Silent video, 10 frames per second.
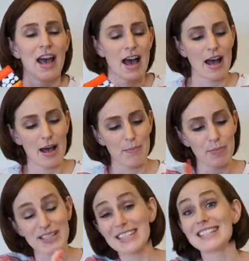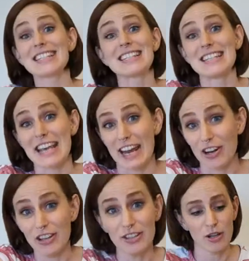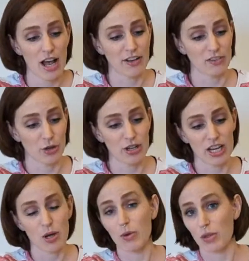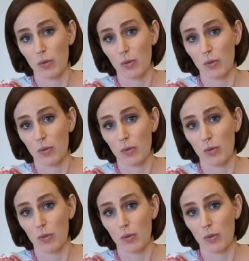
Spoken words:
but since it's there, I've loaded it with